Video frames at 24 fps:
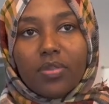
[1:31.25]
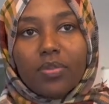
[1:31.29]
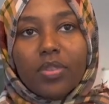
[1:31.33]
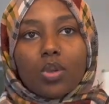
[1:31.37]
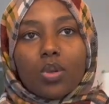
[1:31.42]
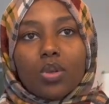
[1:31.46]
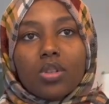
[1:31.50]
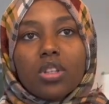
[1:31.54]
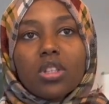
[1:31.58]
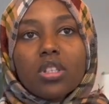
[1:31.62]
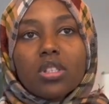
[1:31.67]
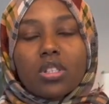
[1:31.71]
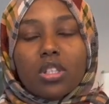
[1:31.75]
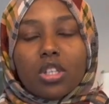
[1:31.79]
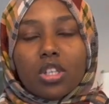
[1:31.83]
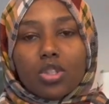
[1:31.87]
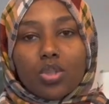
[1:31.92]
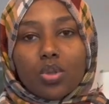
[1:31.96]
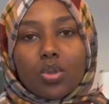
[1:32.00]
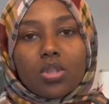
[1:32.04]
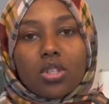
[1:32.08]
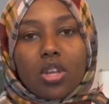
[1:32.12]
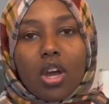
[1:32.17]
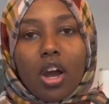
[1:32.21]
So these
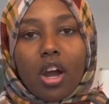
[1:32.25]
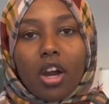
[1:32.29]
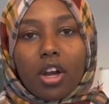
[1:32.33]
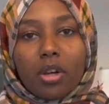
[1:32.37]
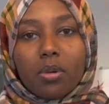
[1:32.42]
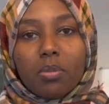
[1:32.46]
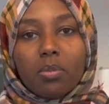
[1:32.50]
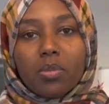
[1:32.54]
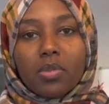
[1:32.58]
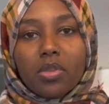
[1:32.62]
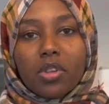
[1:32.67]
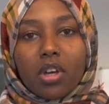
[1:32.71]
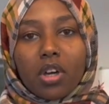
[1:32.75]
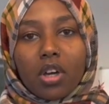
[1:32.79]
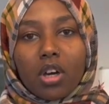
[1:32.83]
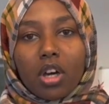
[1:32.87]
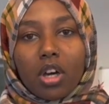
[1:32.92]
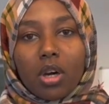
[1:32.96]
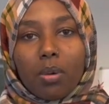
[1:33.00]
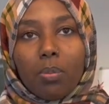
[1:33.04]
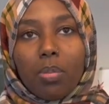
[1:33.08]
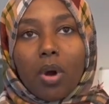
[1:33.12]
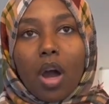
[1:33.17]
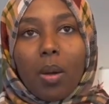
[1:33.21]
issues harm the
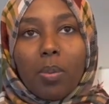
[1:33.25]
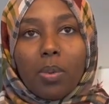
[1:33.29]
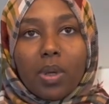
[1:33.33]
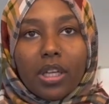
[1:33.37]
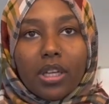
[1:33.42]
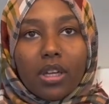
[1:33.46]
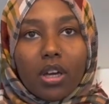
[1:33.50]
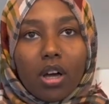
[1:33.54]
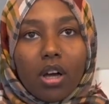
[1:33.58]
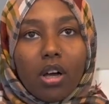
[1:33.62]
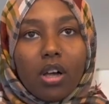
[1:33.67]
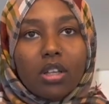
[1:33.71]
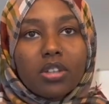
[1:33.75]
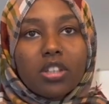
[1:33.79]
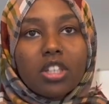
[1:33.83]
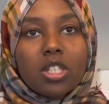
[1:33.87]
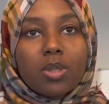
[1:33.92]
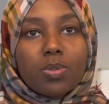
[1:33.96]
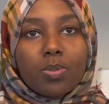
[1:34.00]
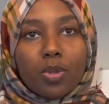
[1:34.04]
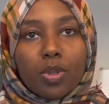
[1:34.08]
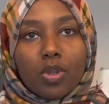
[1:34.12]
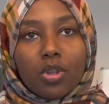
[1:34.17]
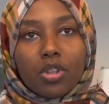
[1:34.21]
public health.
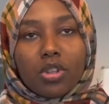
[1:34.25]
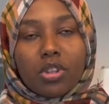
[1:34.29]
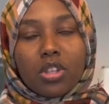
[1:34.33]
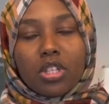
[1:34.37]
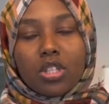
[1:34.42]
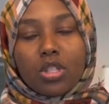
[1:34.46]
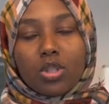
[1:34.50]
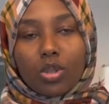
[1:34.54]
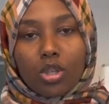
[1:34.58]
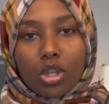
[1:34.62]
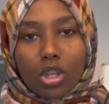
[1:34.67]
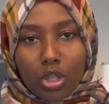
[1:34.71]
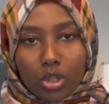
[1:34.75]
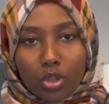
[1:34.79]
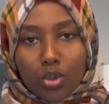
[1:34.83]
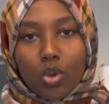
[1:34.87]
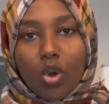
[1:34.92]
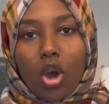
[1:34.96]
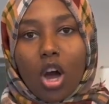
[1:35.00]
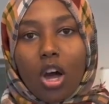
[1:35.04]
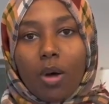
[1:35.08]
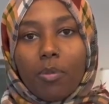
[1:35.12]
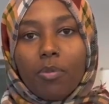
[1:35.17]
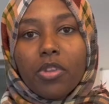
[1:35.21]
This issue
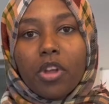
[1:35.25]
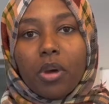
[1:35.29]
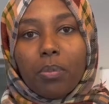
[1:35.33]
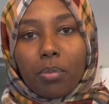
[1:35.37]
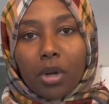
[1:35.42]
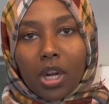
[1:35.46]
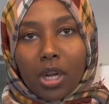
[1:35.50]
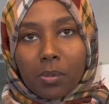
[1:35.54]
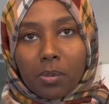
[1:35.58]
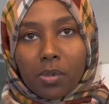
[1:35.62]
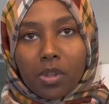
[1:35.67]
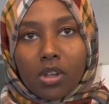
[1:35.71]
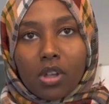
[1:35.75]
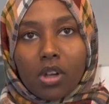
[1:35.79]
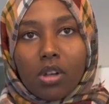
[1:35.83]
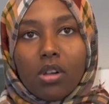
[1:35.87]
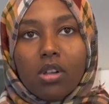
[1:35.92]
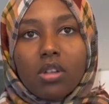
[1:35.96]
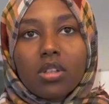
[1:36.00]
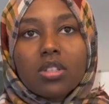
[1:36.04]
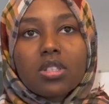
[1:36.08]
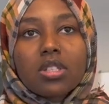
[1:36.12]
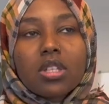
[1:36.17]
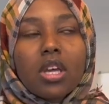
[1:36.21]
harm the public
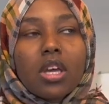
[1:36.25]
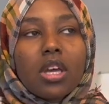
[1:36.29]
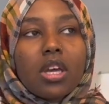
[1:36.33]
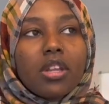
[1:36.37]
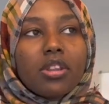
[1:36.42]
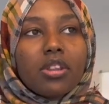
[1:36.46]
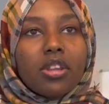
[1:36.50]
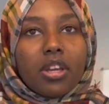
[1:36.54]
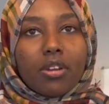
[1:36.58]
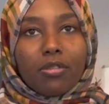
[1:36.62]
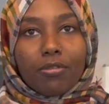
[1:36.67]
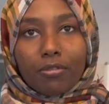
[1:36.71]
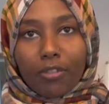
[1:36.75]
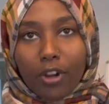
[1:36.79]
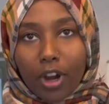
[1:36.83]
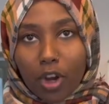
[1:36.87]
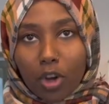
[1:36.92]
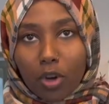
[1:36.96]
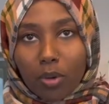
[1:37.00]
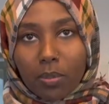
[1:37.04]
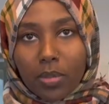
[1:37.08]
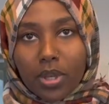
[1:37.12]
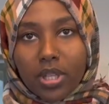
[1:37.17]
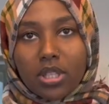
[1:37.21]
health, the
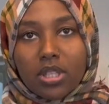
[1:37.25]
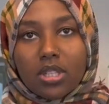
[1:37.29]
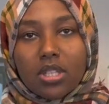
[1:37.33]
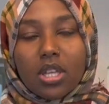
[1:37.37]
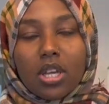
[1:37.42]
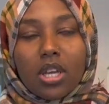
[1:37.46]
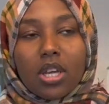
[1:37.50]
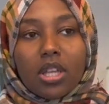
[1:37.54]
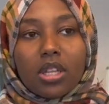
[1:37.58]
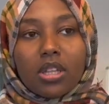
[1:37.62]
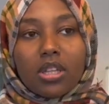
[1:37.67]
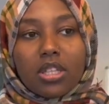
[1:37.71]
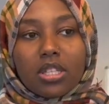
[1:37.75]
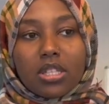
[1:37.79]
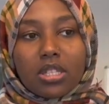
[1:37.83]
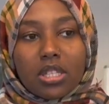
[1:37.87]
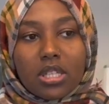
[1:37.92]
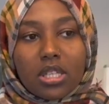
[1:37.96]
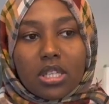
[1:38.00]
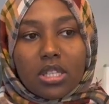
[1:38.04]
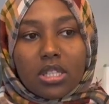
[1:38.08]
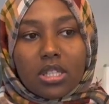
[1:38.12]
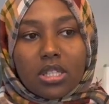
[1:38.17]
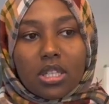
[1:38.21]
environment, the
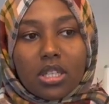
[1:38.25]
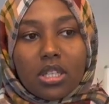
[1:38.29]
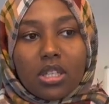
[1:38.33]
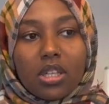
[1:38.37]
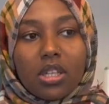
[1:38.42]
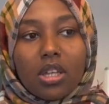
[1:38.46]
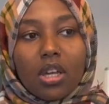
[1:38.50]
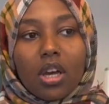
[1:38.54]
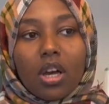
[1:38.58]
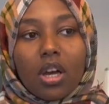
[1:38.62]
city.